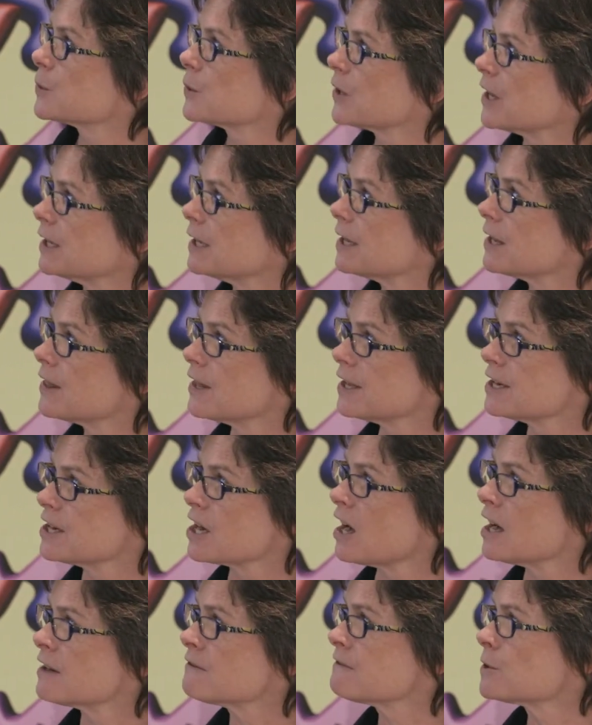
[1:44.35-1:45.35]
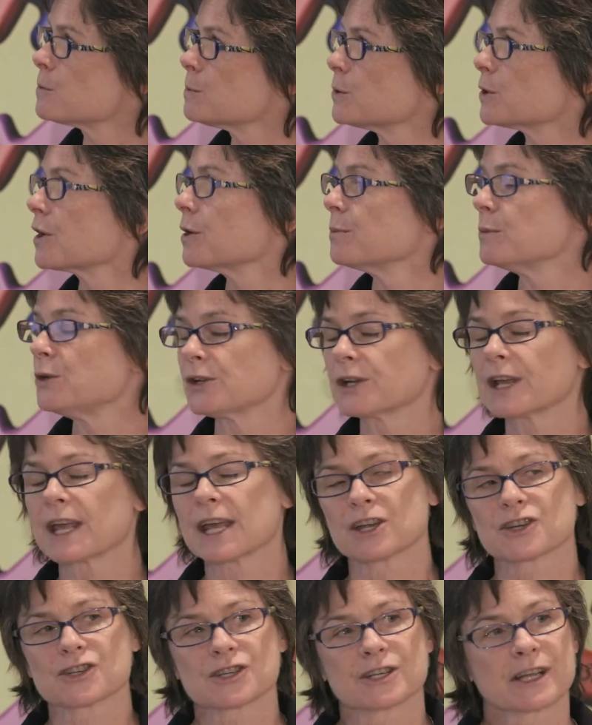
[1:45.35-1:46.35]
the nonverbal
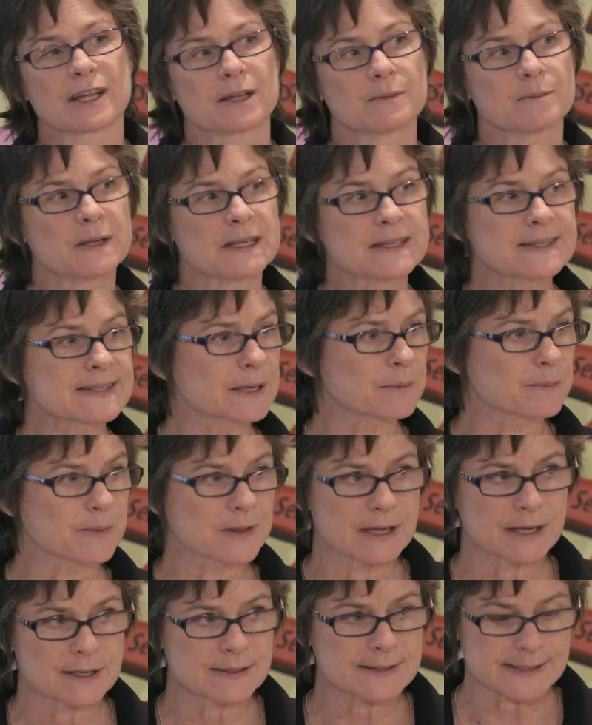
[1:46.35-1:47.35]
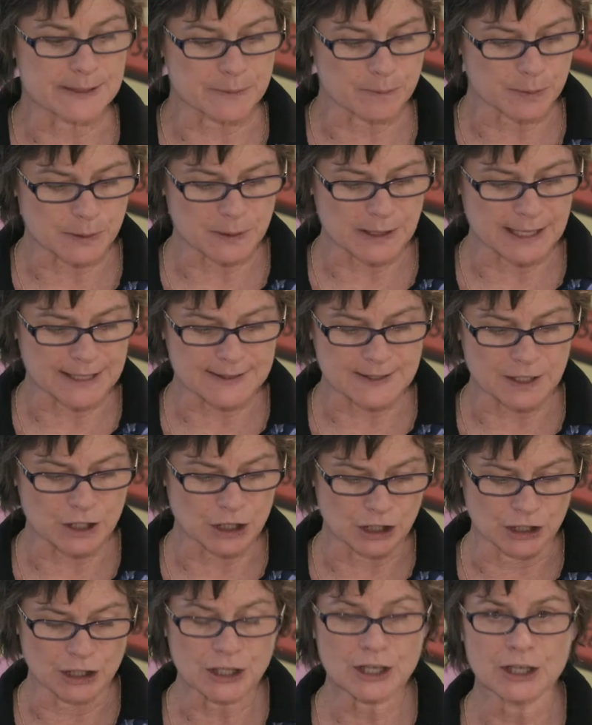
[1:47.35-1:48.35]
communication can be something as simple as a
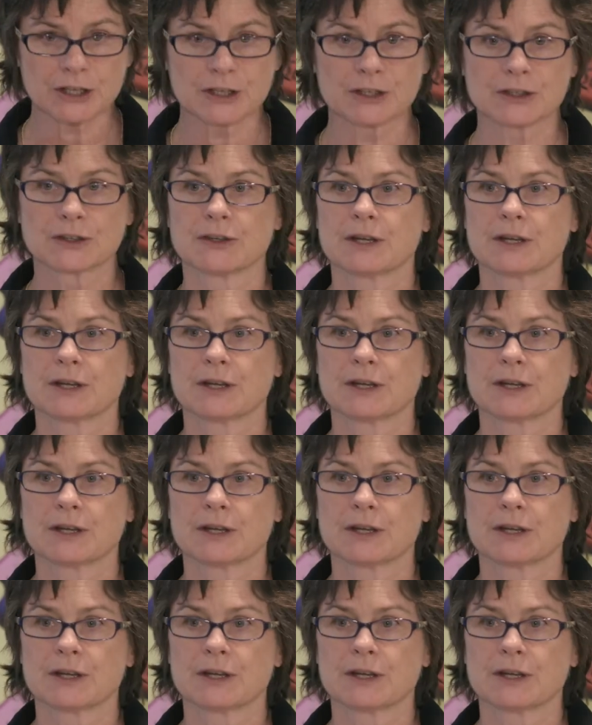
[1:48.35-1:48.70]
look,